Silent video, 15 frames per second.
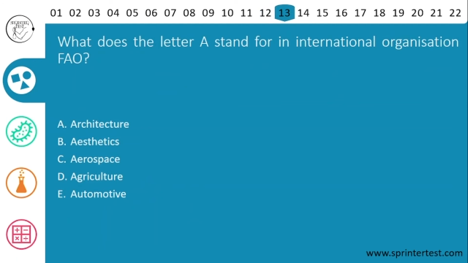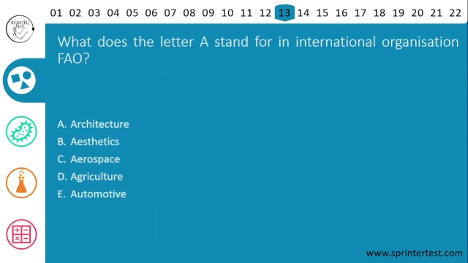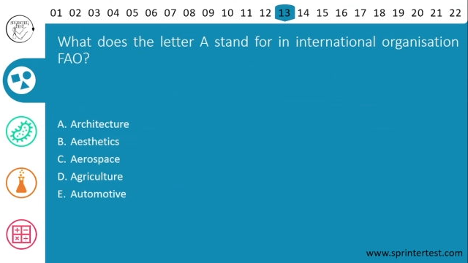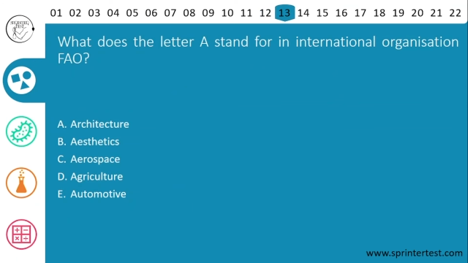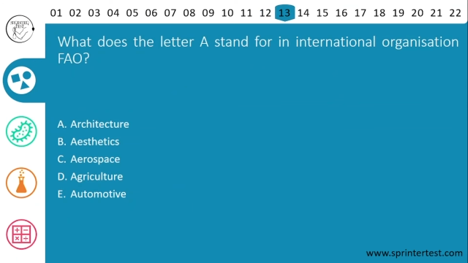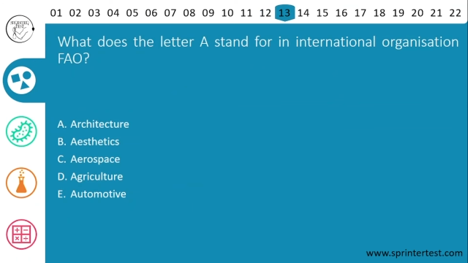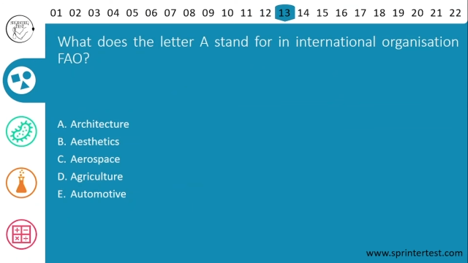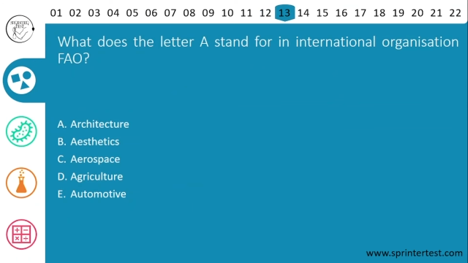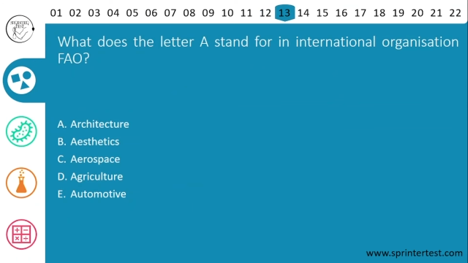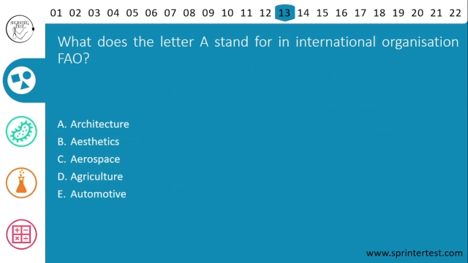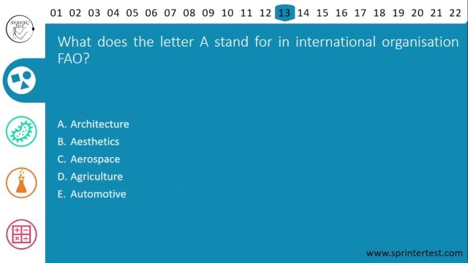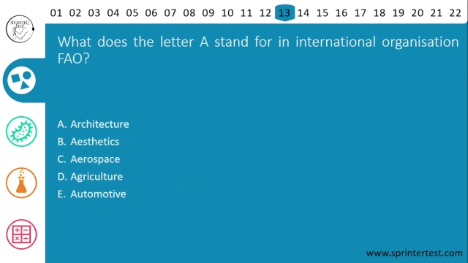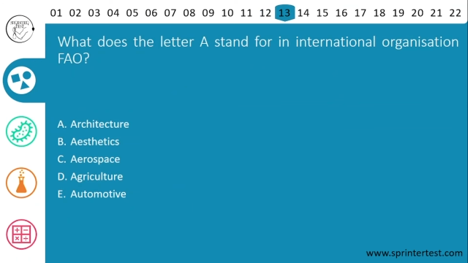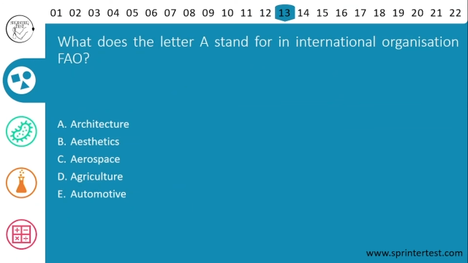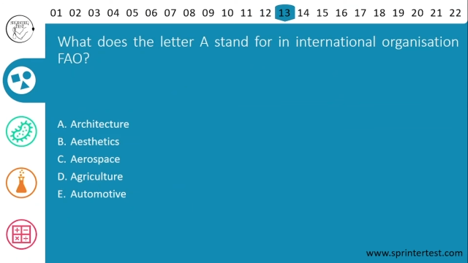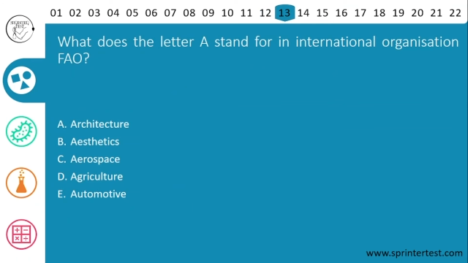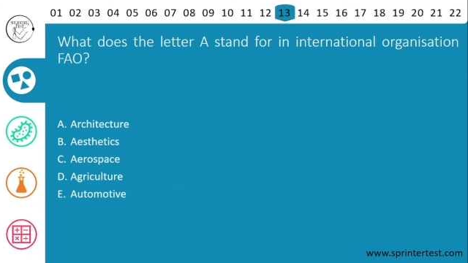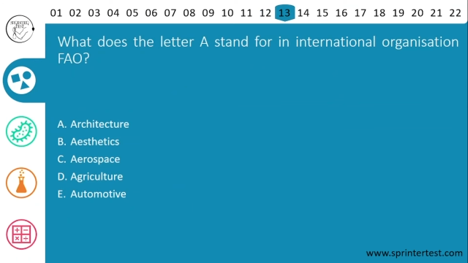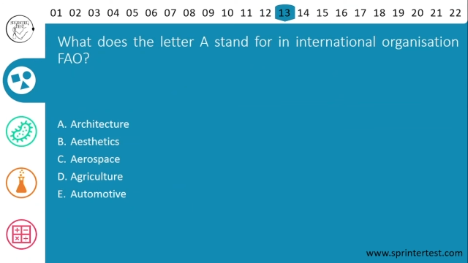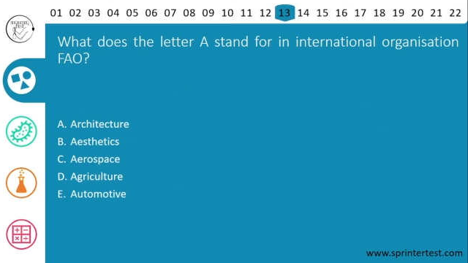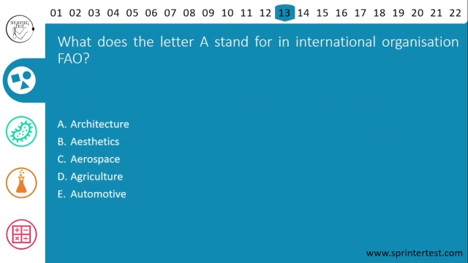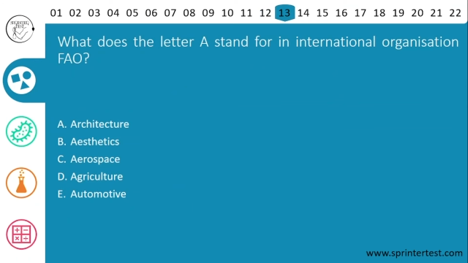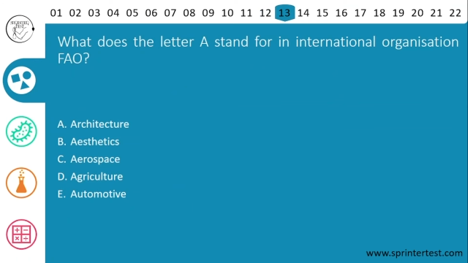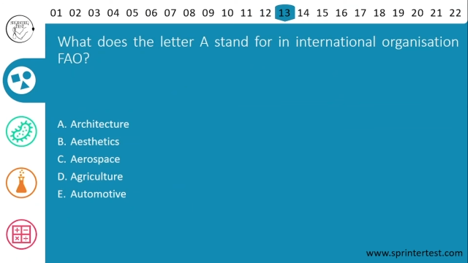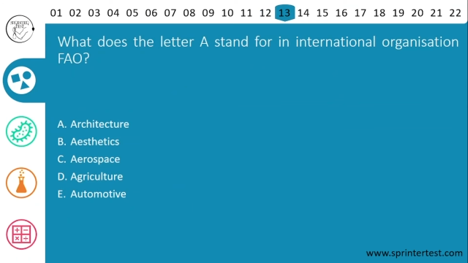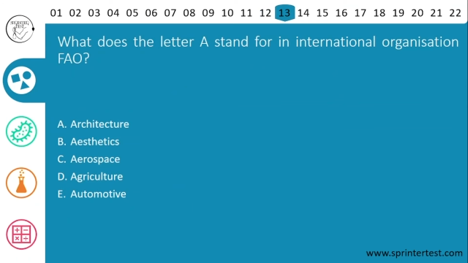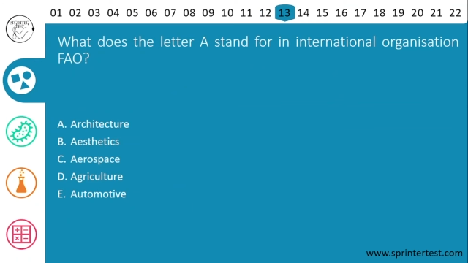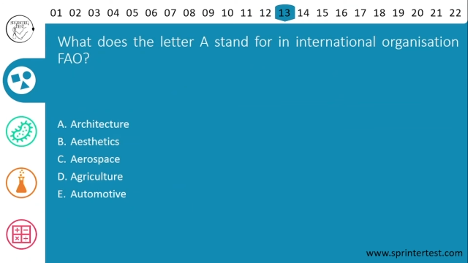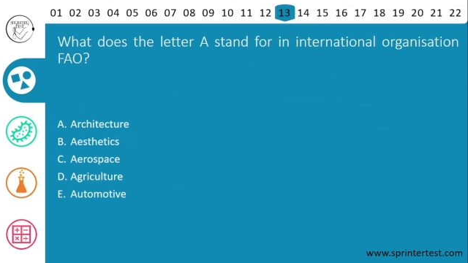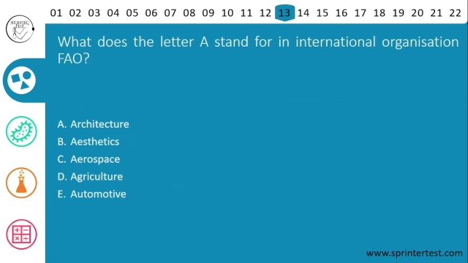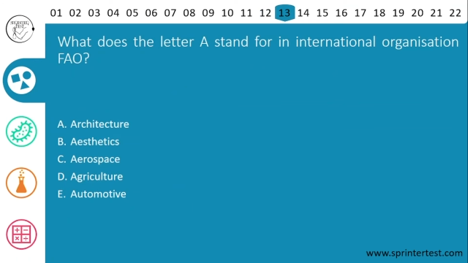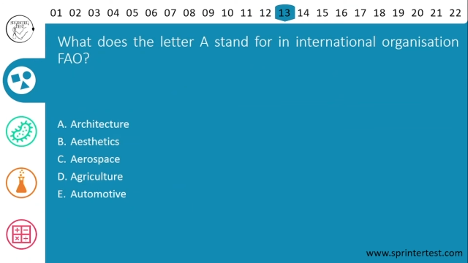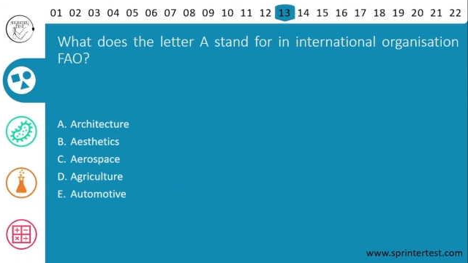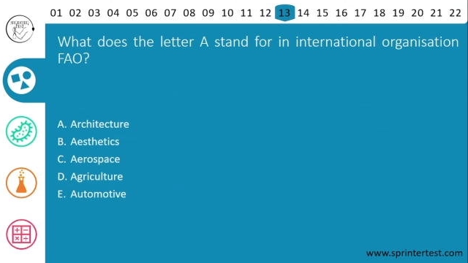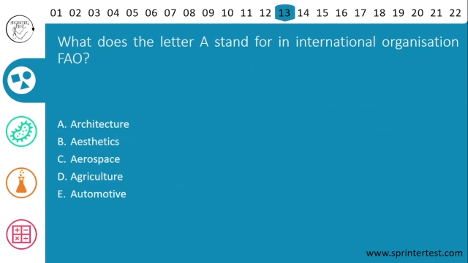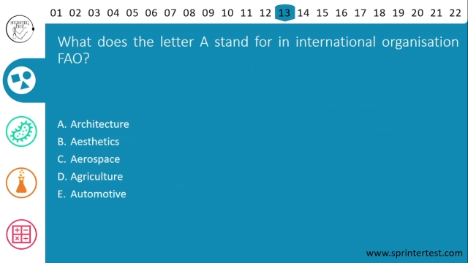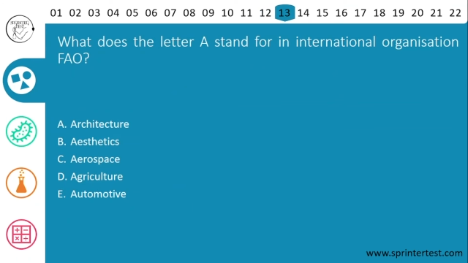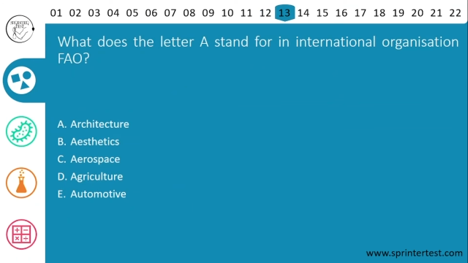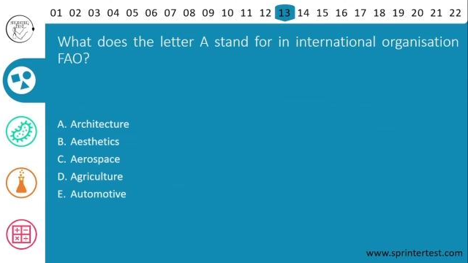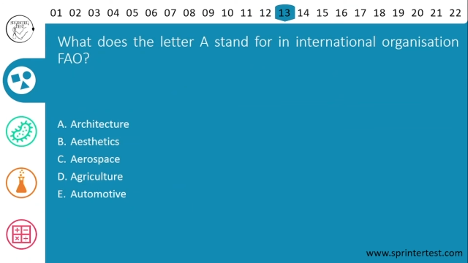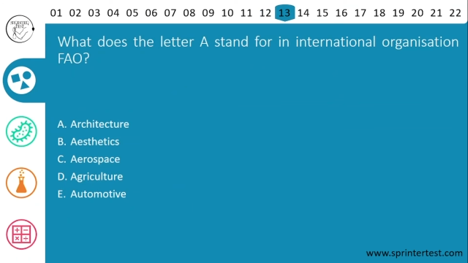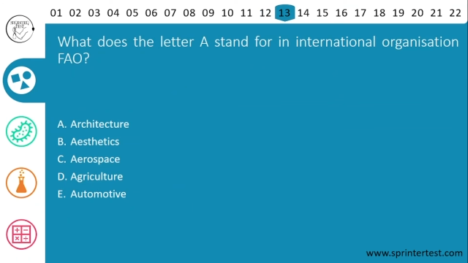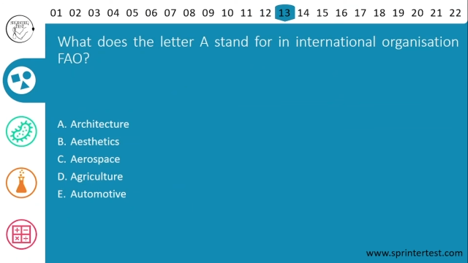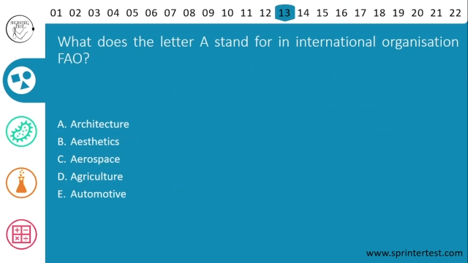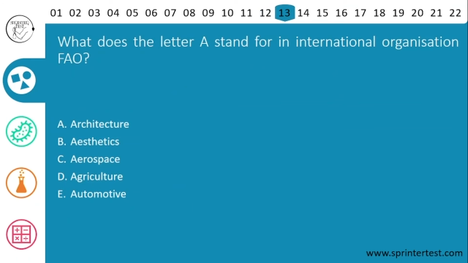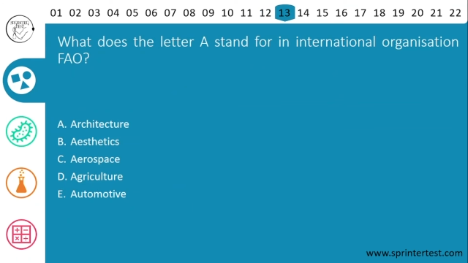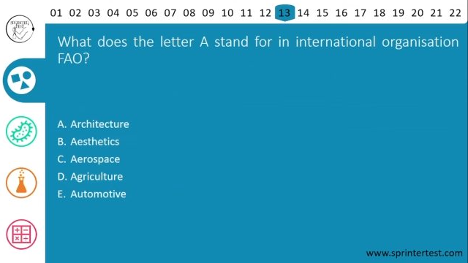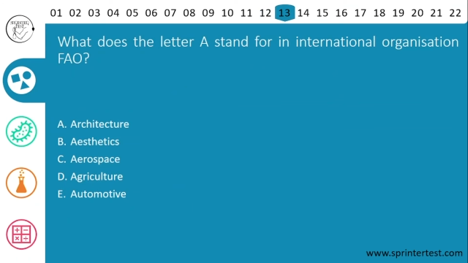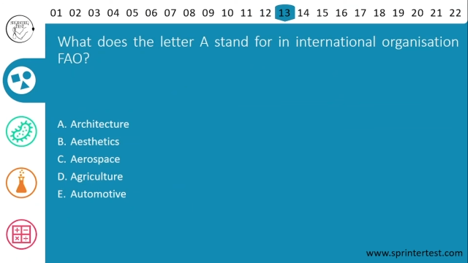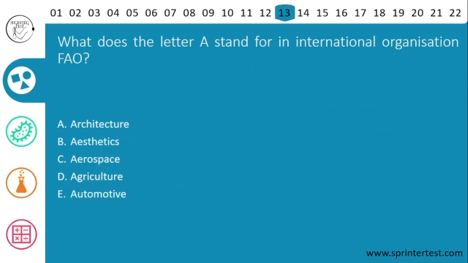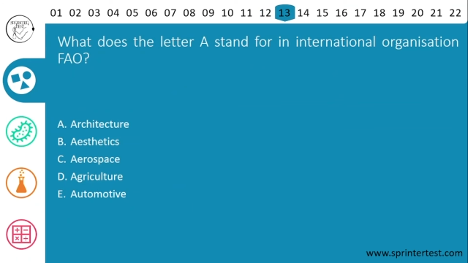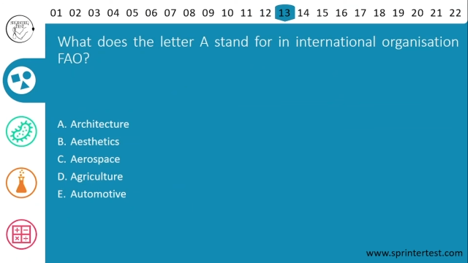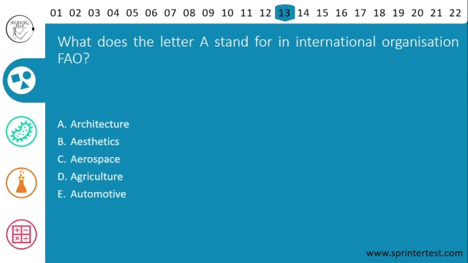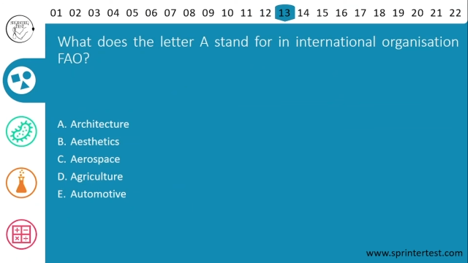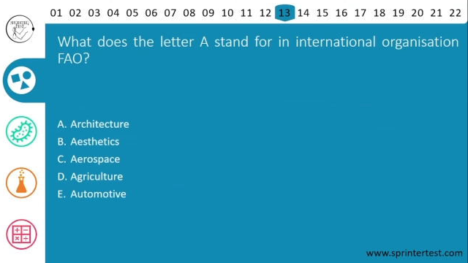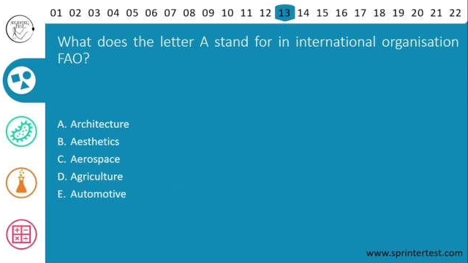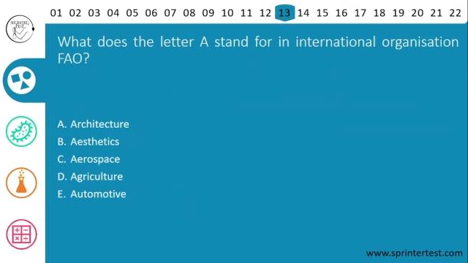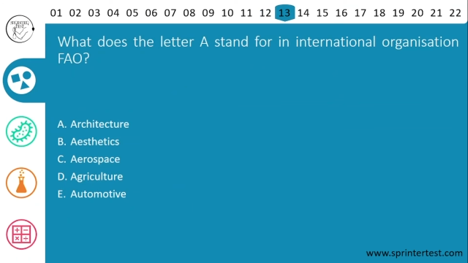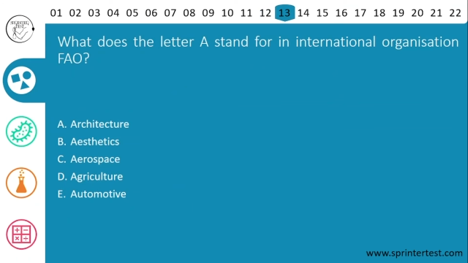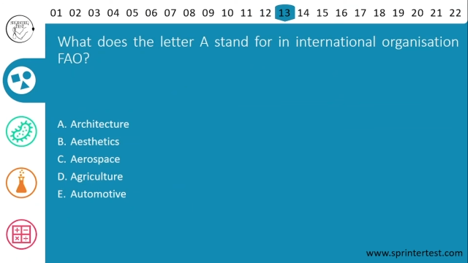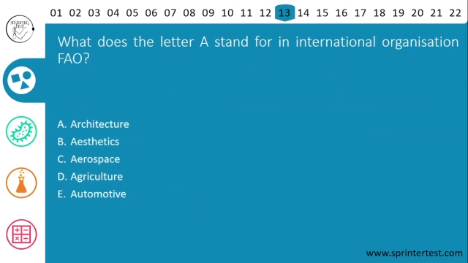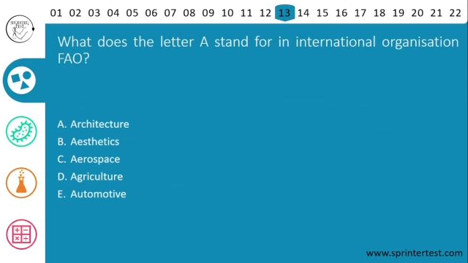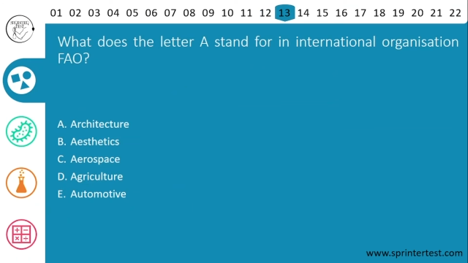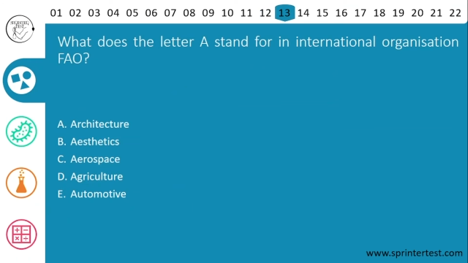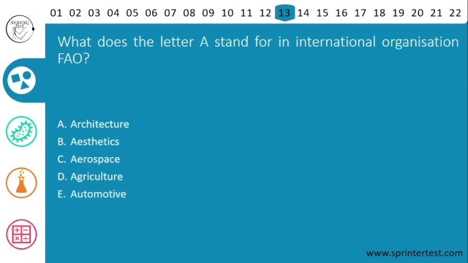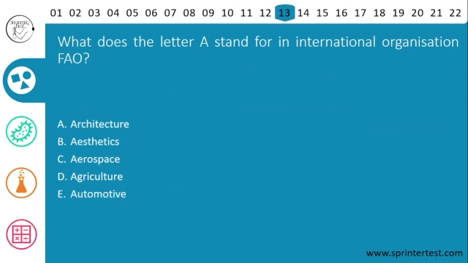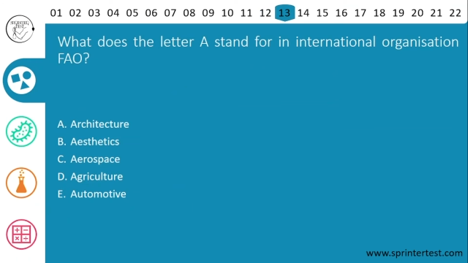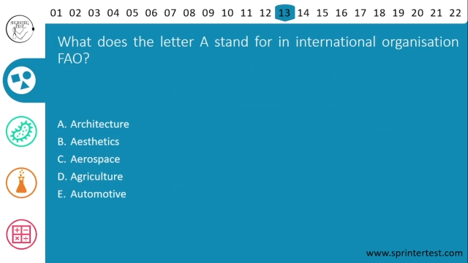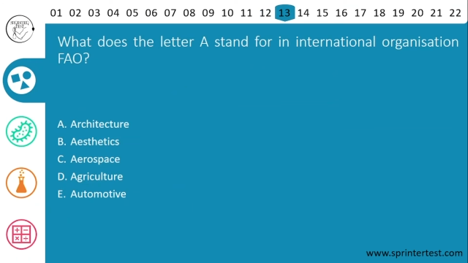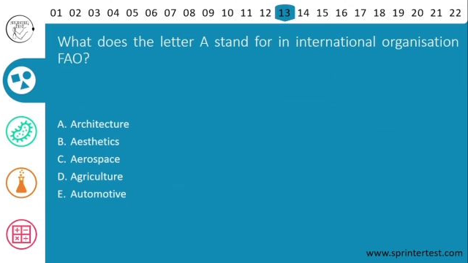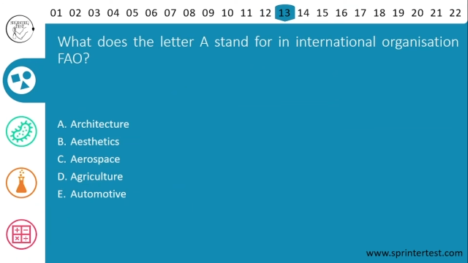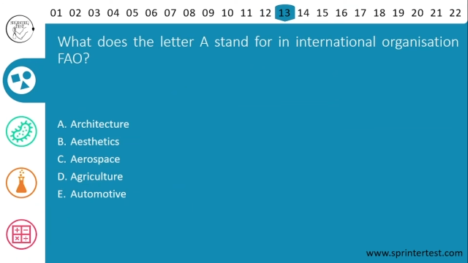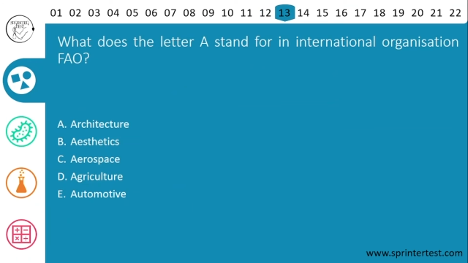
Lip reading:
(no speaker visible)